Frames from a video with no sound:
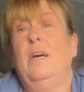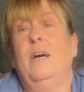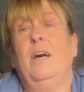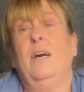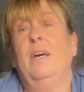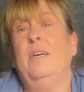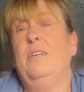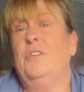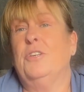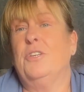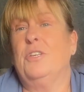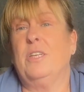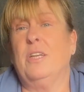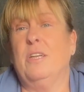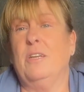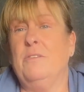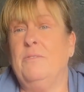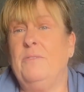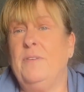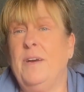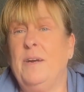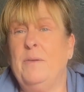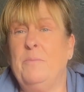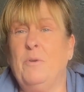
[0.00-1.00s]
I just
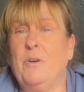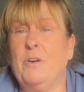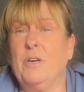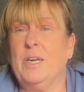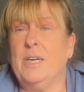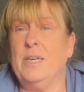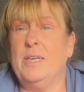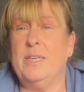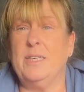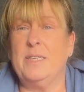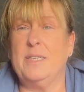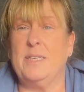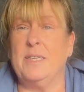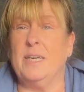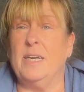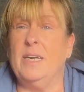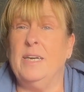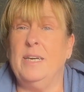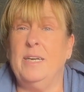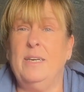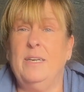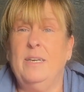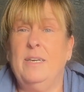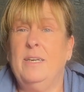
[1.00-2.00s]
love it. What can I
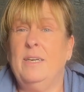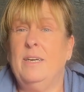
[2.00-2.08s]
say?